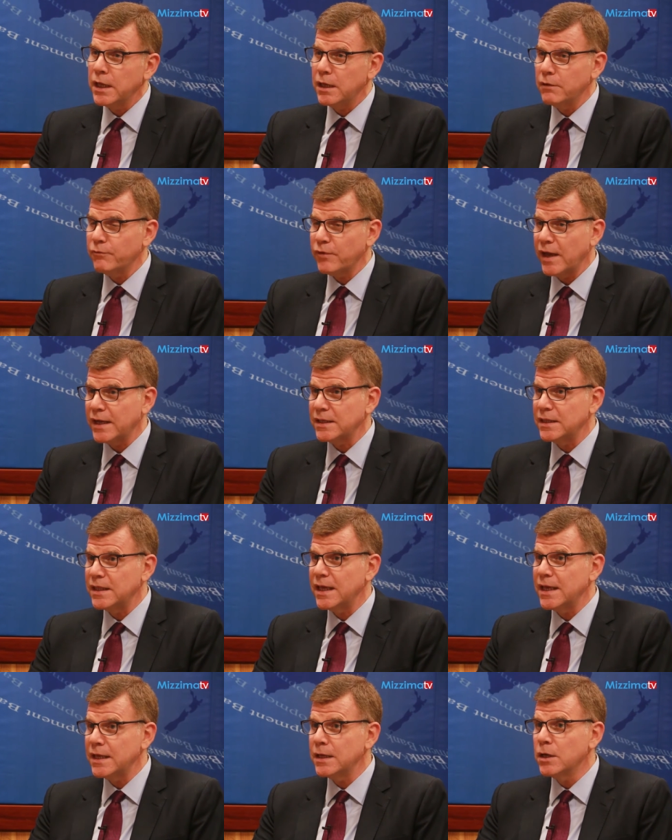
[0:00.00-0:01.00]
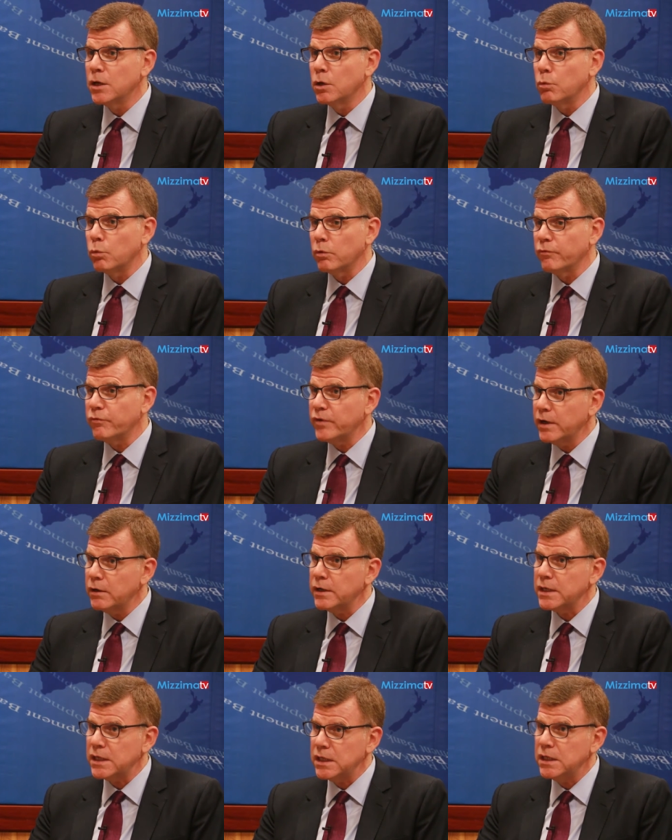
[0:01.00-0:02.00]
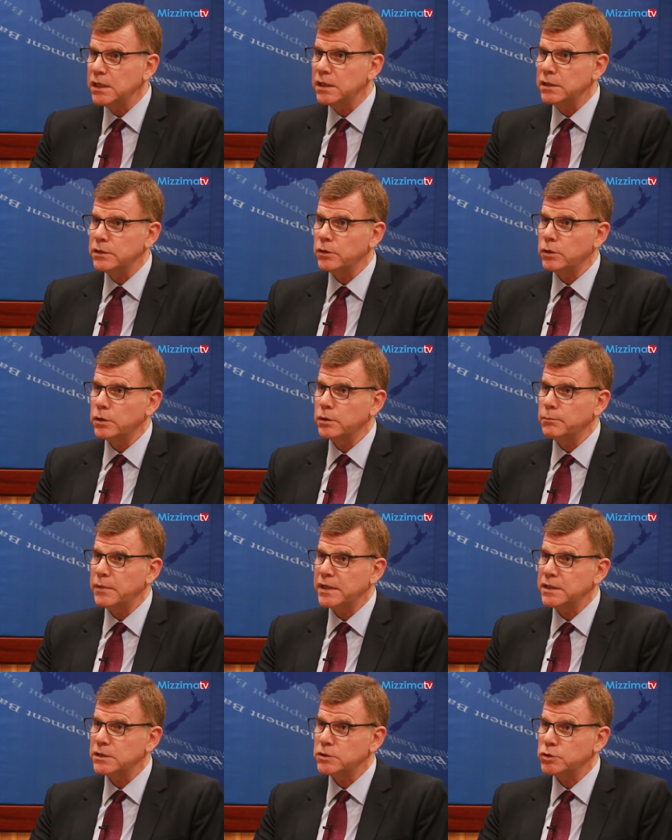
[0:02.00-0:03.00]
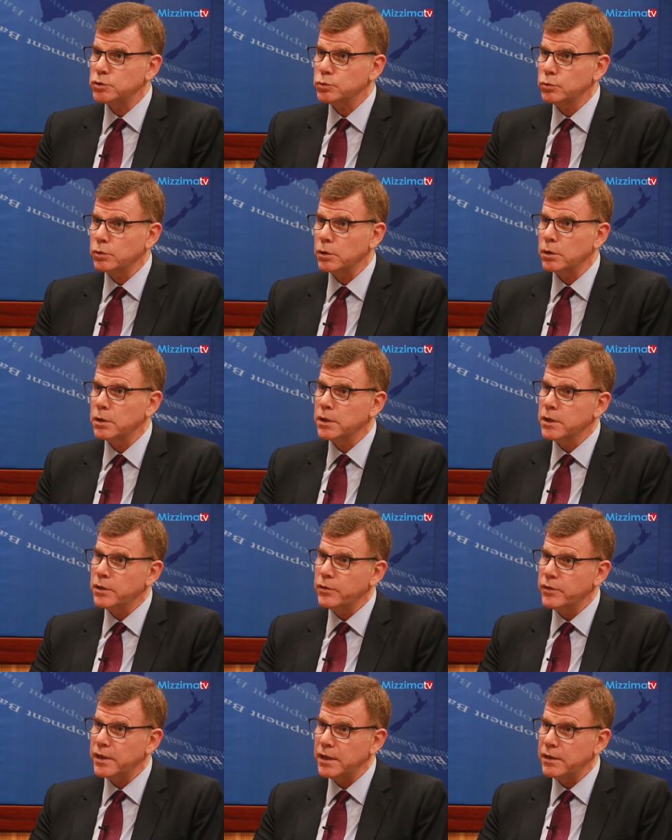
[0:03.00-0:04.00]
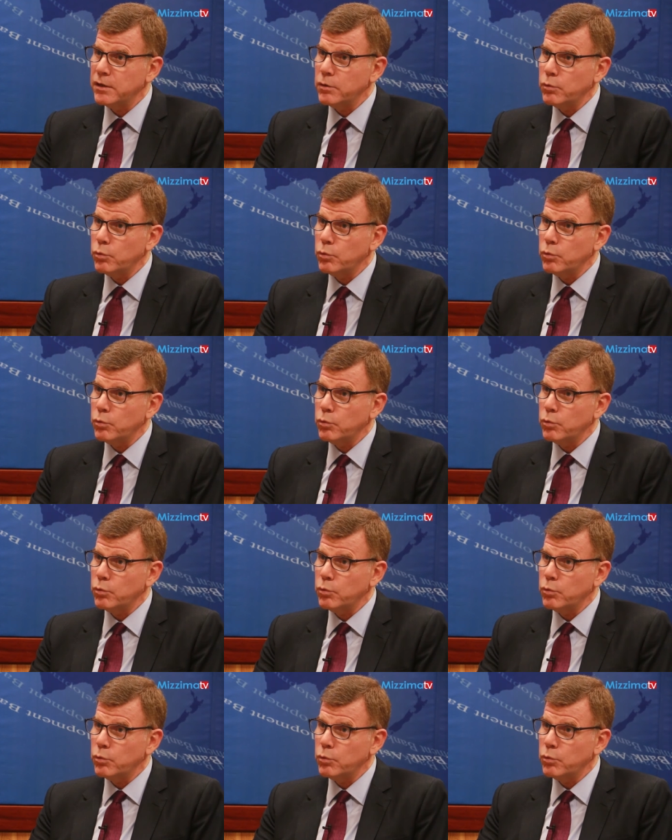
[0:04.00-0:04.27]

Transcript: In fact, they we're very keen on making sure that,